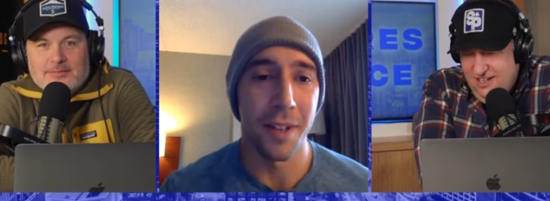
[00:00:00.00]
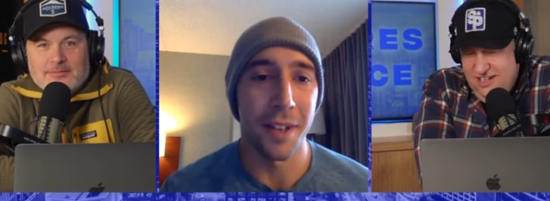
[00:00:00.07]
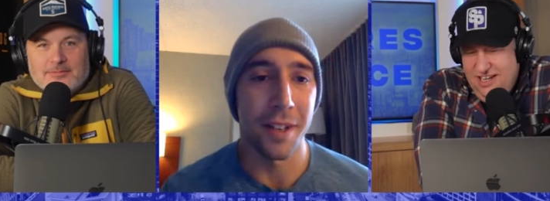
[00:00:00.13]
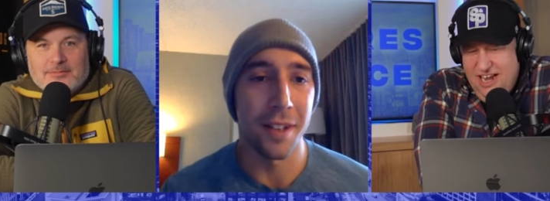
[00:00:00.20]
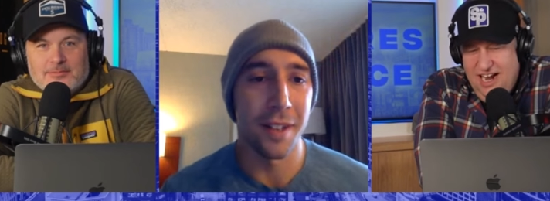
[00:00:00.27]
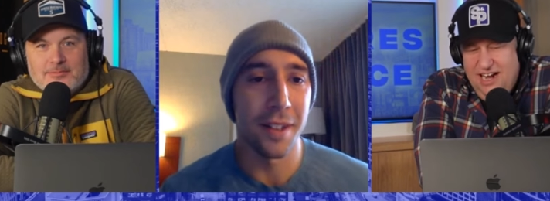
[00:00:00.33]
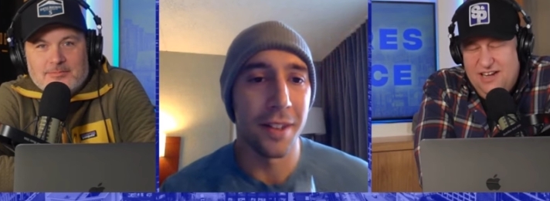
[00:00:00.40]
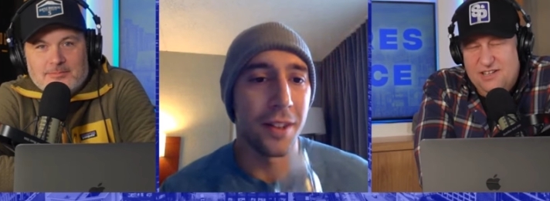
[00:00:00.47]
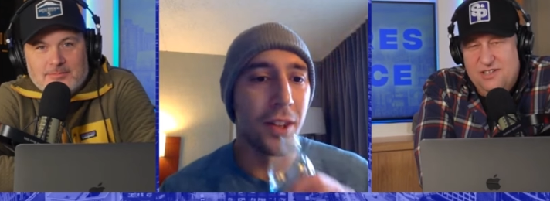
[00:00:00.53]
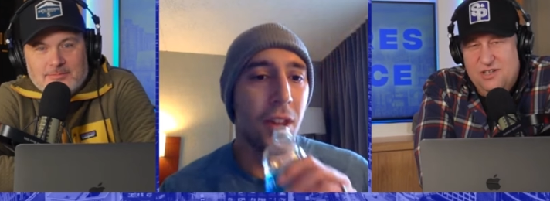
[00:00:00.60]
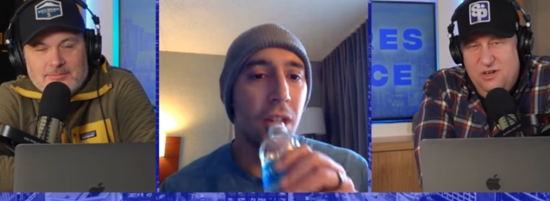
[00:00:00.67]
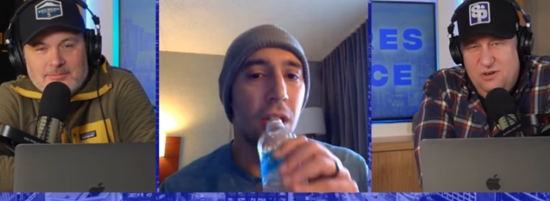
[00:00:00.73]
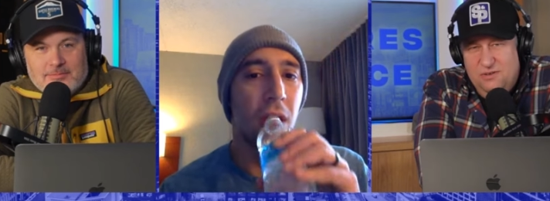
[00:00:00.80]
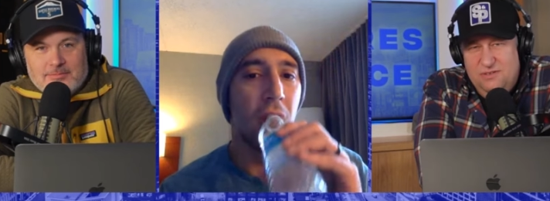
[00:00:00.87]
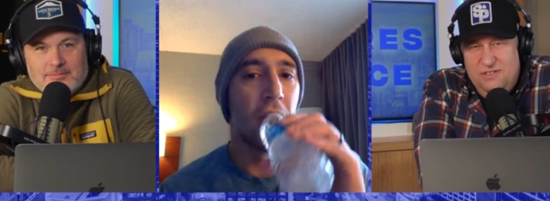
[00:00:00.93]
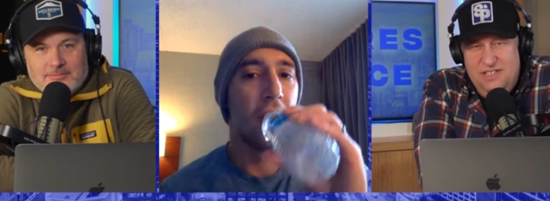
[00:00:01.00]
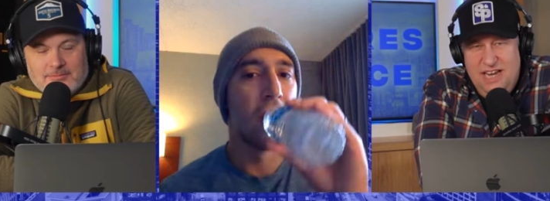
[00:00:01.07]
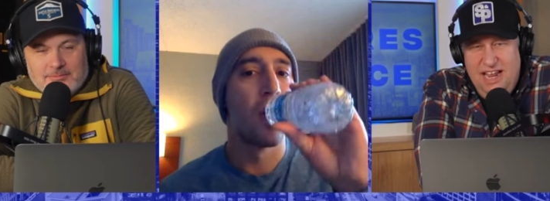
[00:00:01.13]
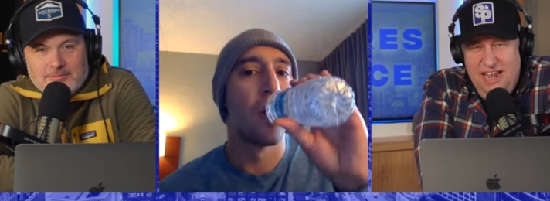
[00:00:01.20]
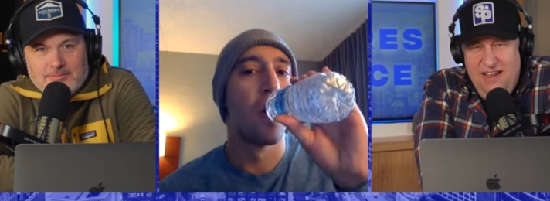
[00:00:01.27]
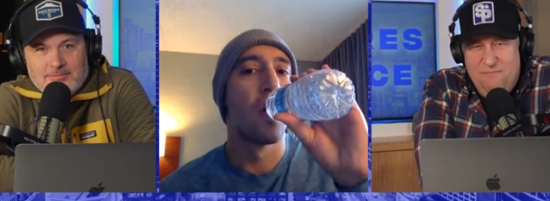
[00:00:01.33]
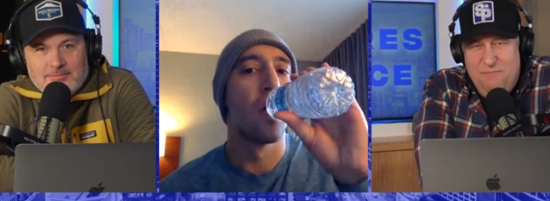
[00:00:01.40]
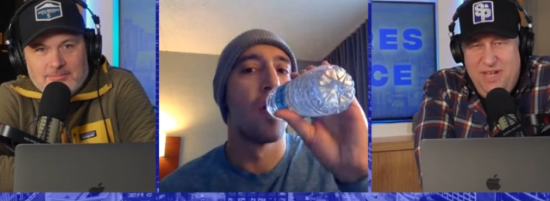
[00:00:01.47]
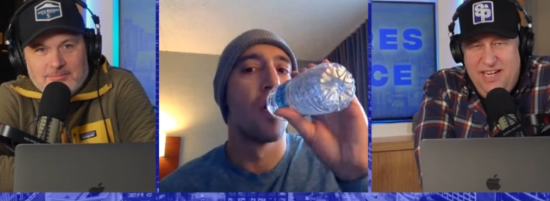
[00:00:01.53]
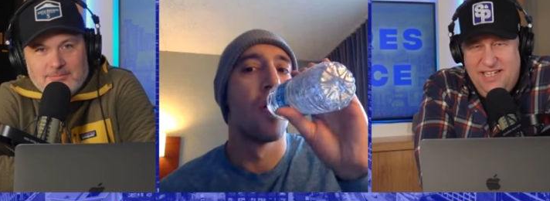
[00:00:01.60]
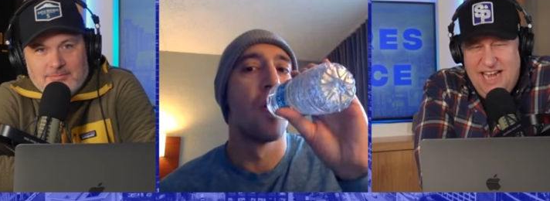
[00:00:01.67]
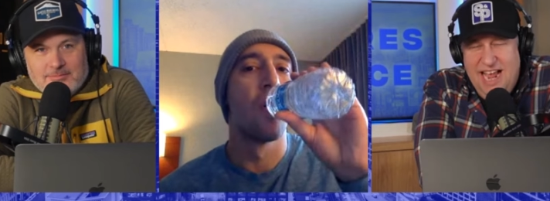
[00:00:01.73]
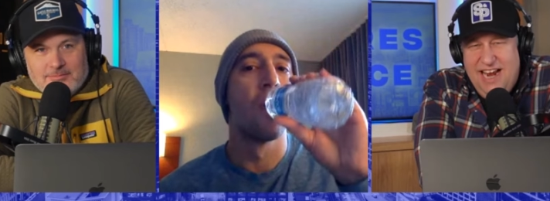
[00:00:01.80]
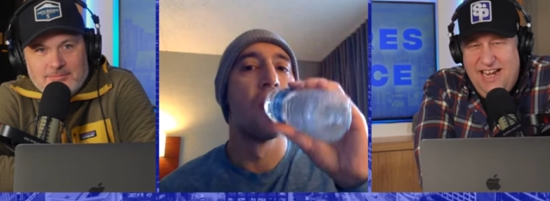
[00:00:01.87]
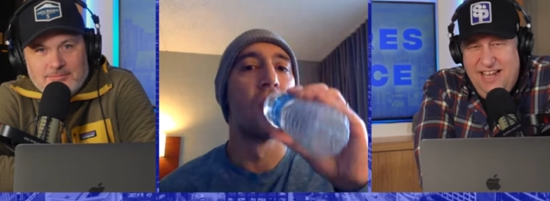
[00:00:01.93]
Speaker 1: yeah. So Dave, Big
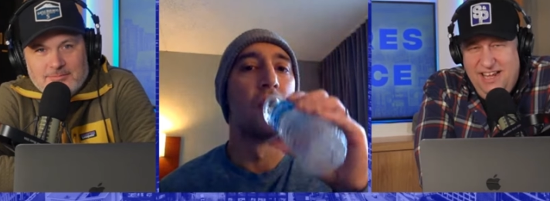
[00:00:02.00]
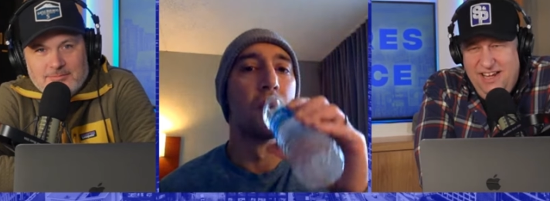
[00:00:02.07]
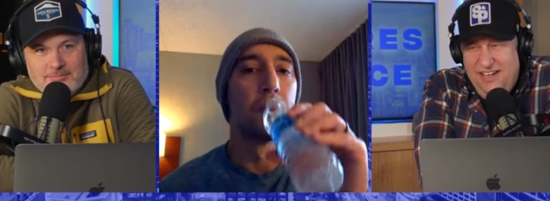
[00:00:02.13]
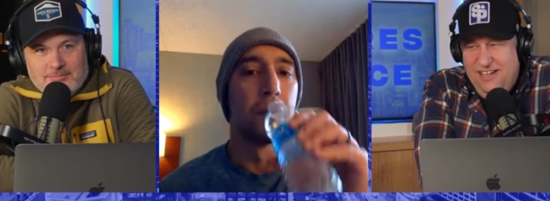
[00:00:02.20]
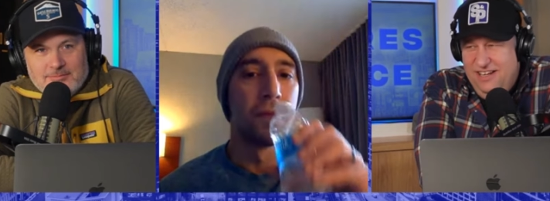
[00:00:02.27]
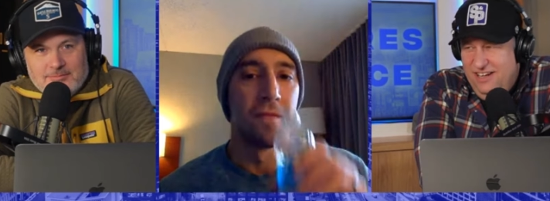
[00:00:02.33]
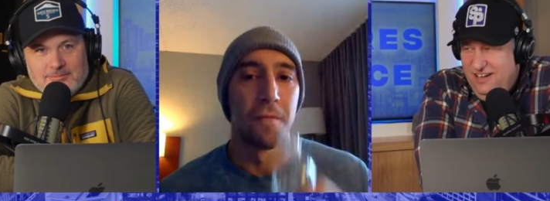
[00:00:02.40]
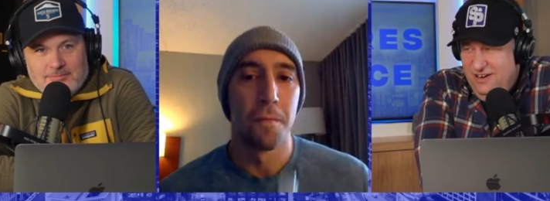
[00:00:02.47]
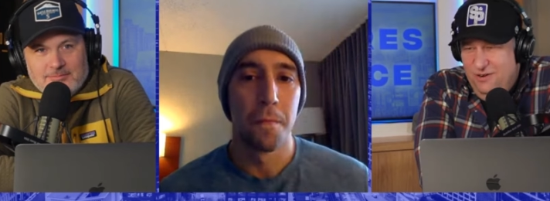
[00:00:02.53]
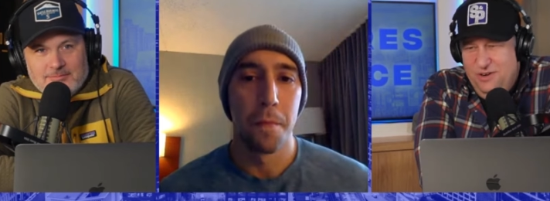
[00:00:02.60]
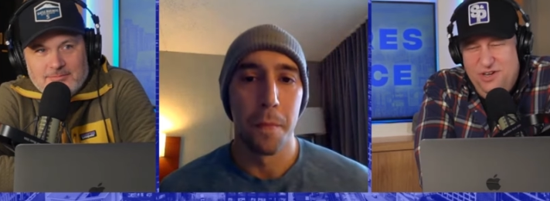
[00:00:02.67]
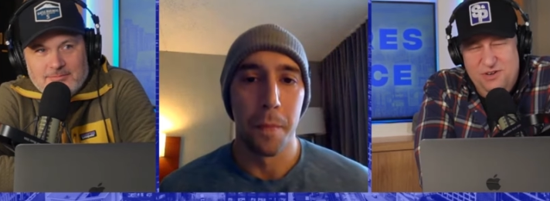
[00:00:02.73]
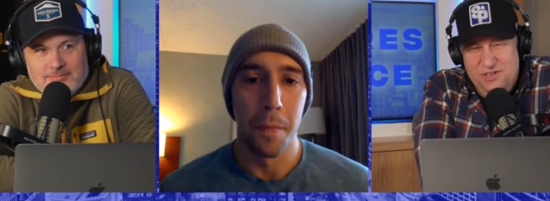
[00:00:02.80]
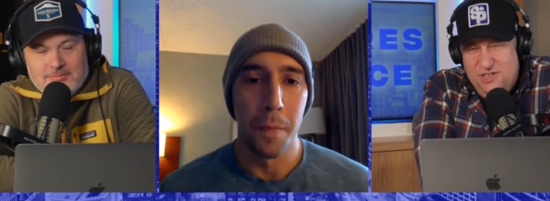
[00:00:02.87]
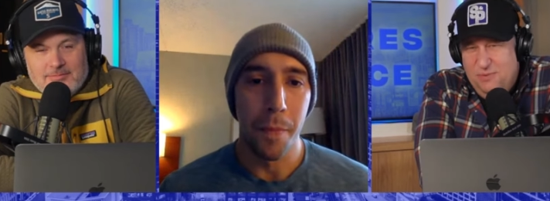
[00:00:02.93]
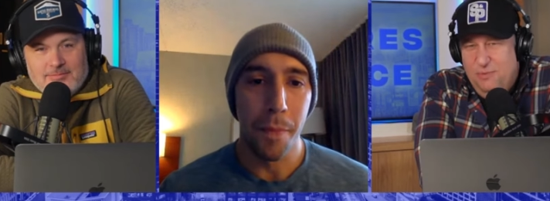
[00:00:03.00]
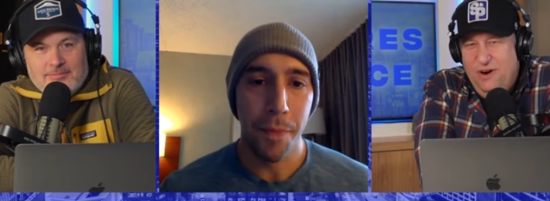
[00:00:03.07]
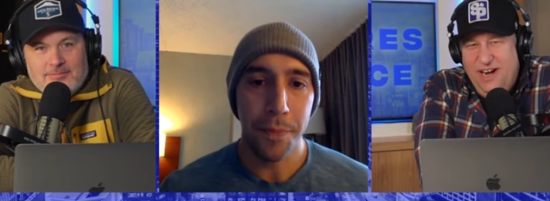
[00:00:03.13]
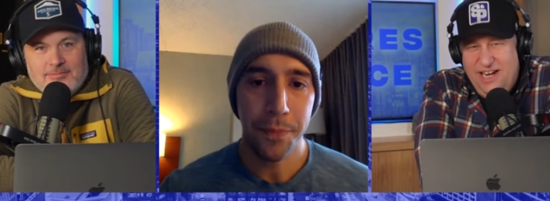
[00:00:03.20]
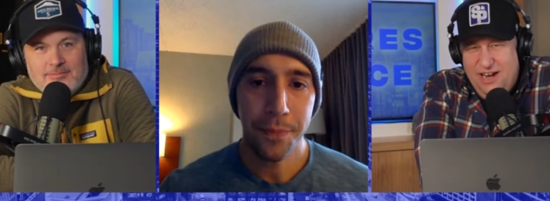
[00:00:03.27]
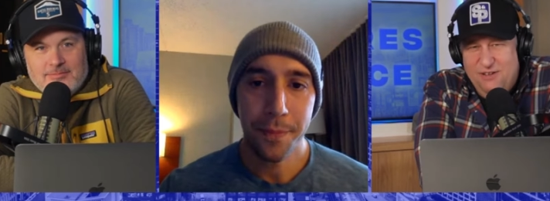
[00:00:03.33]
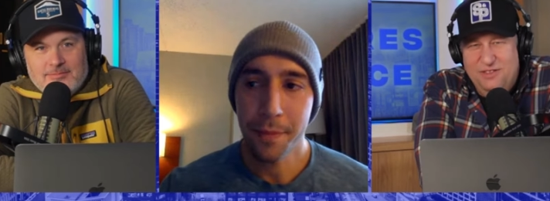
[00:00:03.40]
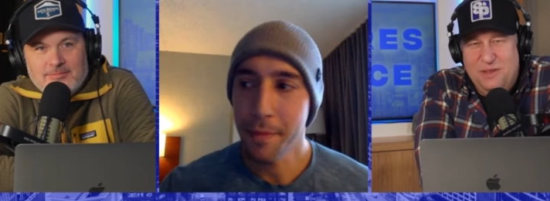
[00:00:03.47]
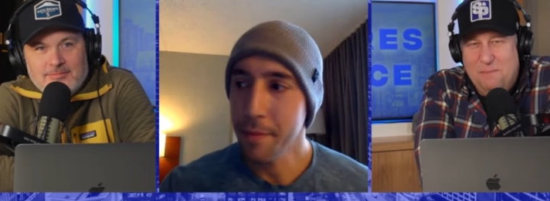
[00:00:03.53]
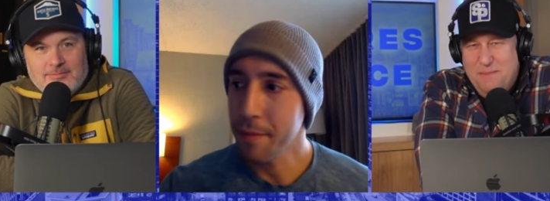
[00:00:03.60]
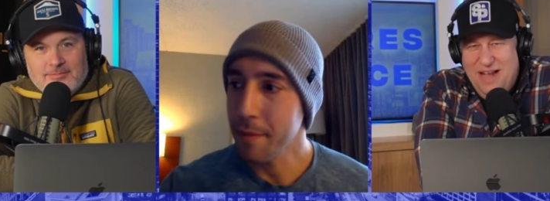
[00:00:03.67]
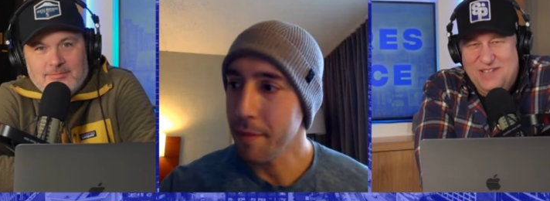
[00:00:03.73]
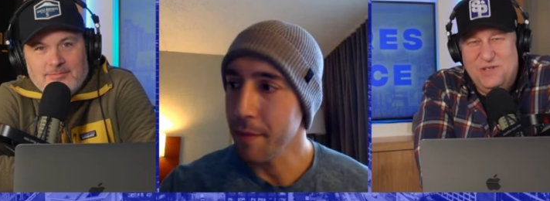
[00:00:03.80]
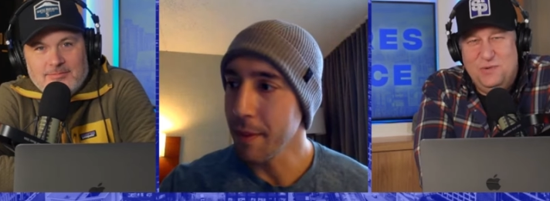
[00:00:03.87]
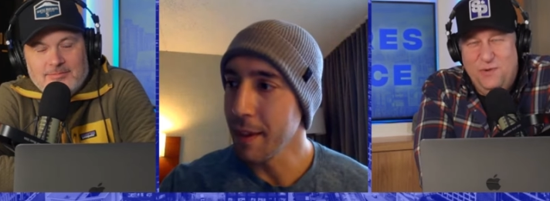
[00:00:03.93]
Daddy, you know, used to break out the must
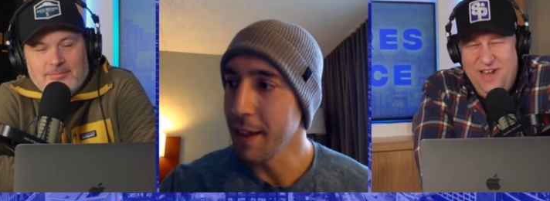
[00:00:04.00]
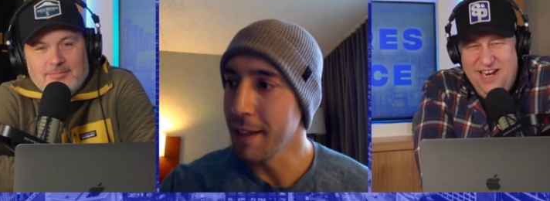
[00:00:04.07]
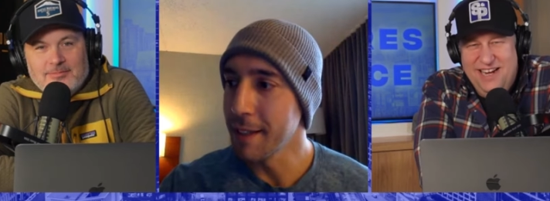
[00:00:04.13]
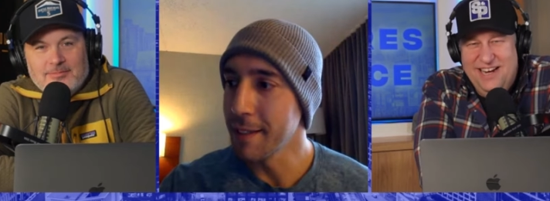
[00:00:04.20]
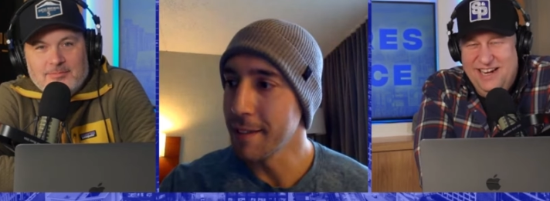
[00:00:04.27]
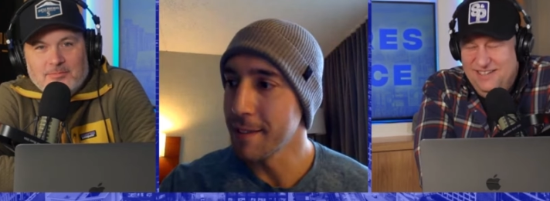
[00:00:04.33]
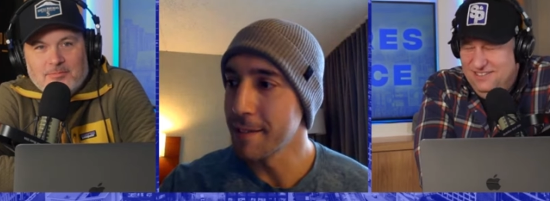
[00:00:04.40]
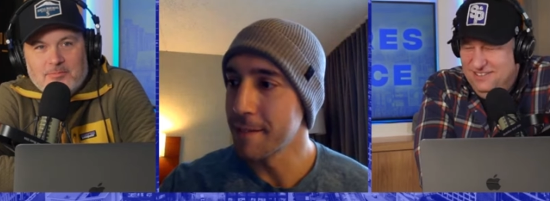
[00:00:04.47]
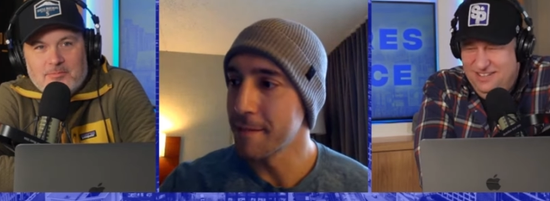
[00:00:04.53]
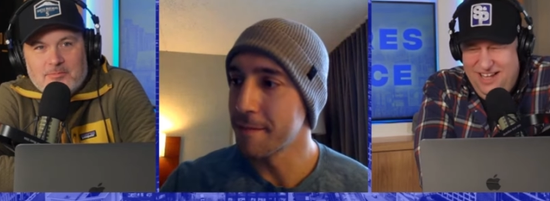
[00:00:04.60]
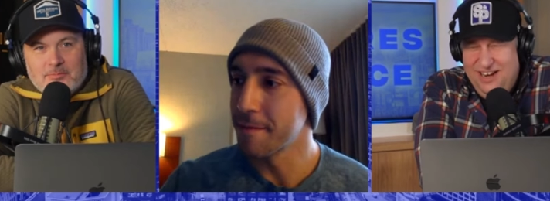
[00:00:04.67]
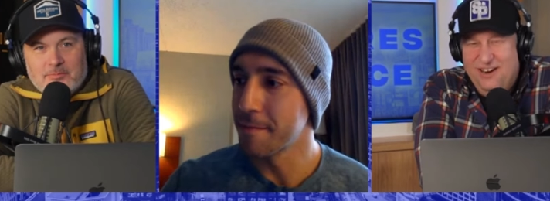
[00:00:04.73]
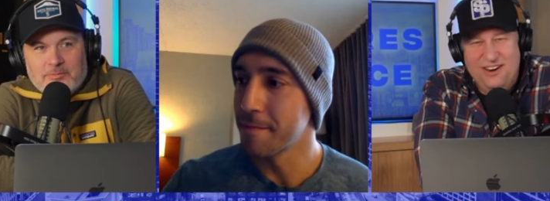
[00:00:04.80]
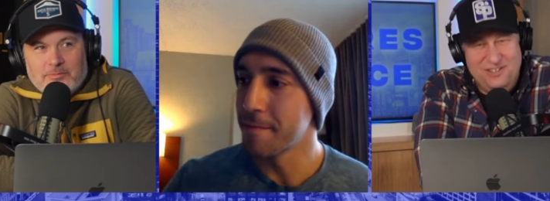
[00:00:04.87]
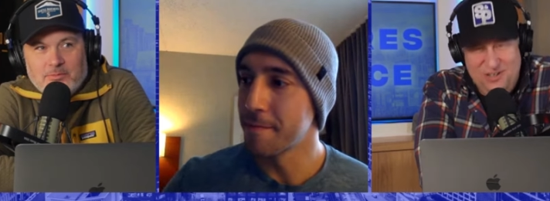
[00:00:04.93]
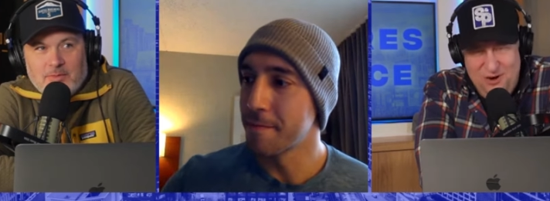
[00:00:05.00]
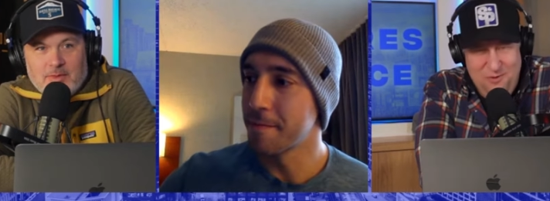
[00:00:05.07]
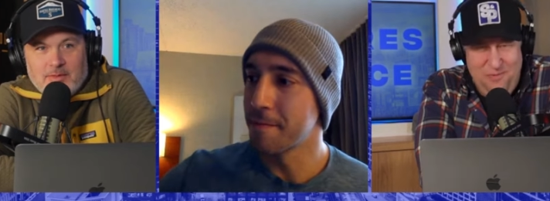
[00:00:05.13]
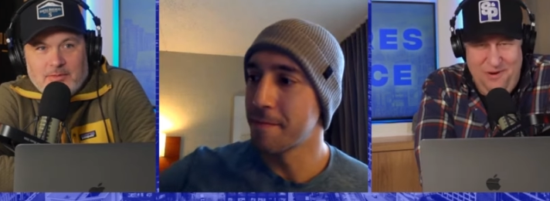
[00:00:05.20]
win in late October.